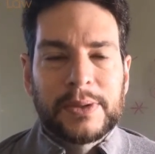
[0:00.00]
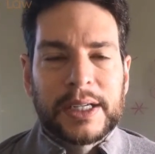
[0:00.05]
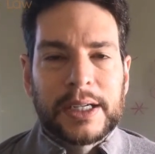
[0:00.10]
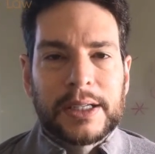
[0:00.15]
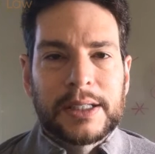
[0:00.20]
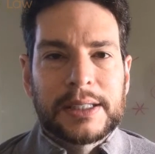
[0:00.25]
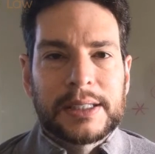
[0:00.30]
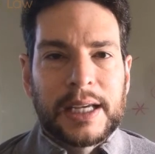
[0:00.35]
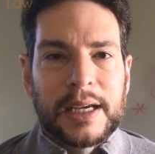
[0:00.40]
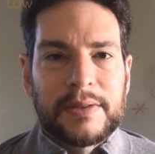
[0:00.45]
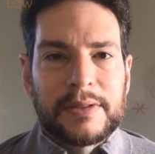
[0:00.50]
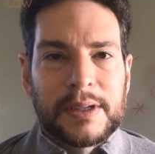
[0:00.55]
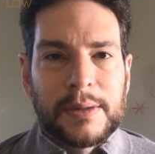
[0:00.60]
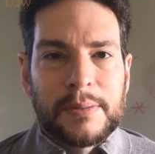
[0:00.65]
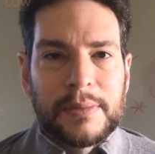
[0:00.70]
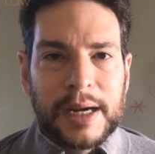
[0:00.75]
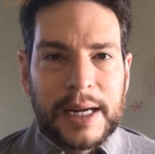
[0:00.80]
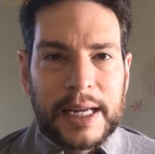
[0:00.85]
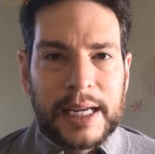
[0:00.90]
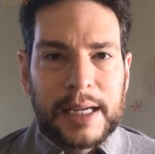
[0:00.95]
We could save
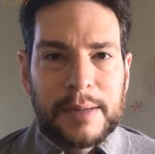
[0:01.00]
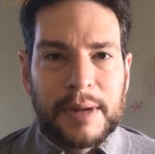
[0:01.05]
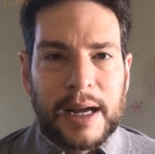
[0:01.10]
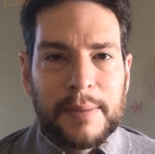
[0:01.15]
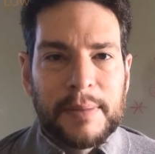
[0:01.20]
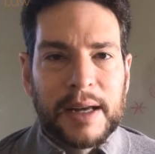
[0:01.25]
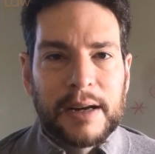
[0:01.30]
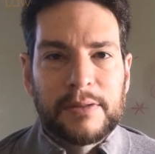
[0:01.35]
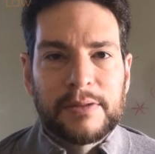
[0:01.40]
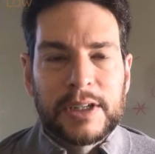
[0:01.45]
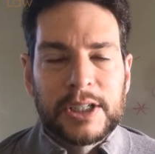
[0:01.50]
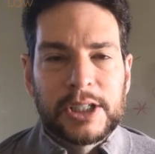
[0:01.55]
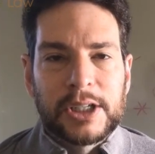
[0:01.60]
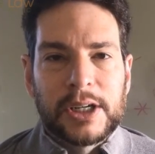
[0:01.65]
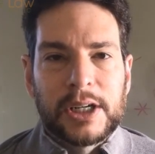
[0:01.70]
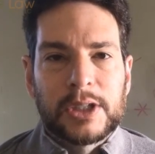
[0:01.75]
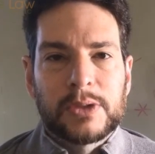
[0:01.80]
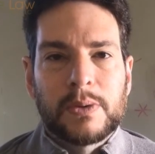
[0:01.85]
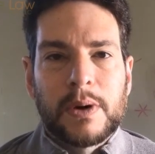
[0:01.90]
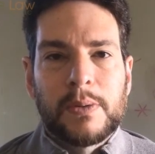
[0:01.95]
some money. My
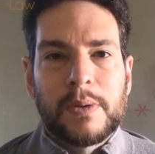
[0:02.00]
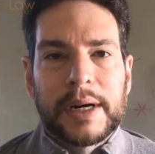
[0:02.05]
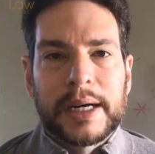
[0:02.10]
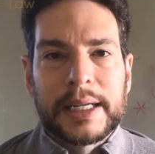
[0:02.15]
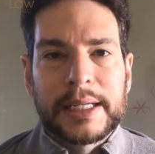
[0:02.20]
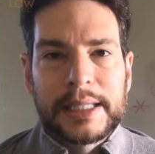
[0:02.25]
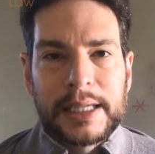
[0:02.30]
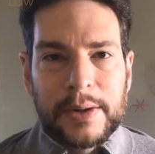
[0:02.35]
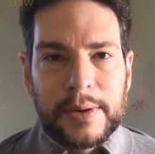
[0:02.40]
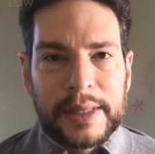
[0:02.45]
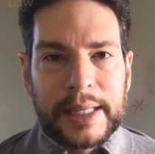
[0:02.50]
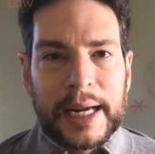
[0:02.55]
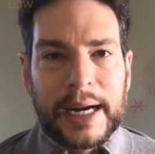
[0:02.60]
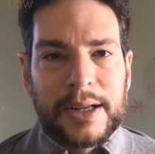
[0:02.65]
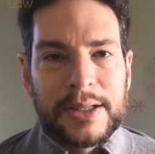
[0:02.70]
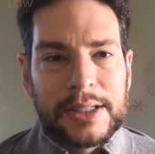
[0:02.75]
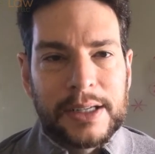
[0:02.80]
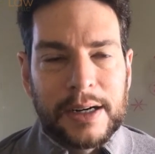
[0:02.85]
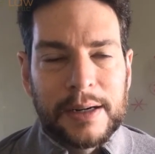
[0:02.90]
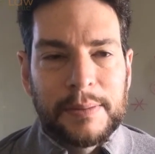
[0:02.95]
beneficiaries won't want to deal with that
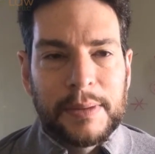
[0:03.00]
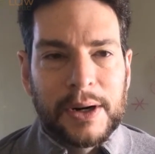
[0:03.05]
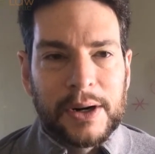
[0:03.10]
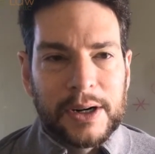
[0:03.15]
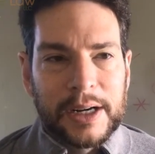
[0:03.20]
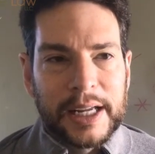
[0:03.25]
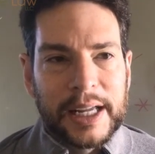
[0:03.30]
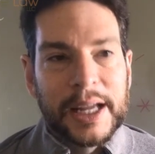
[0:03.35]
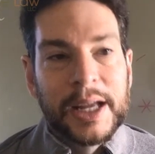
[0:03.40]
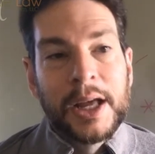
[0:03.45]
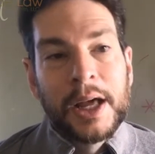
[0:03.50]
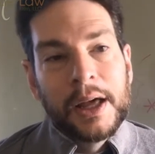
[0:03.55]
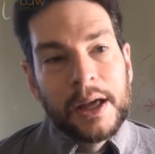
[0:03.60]
outside party.